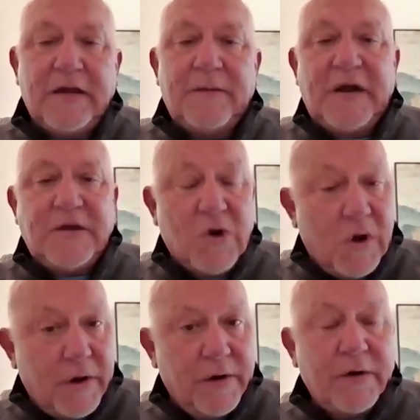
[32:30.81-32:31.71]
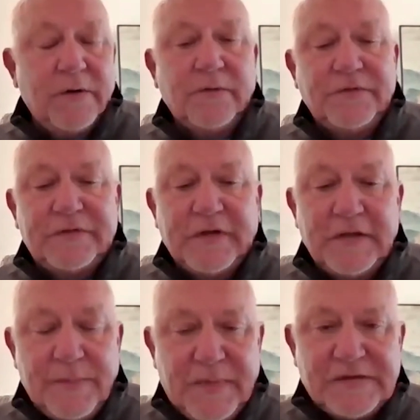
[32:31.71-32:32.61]
And my daughter, who's
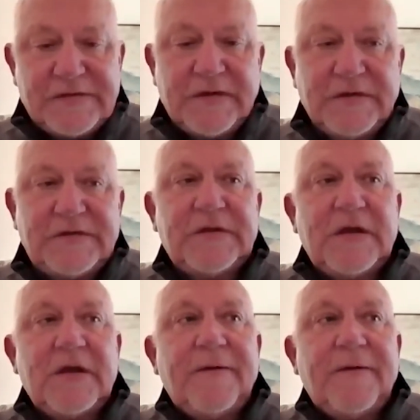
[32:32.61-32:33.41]
in the business,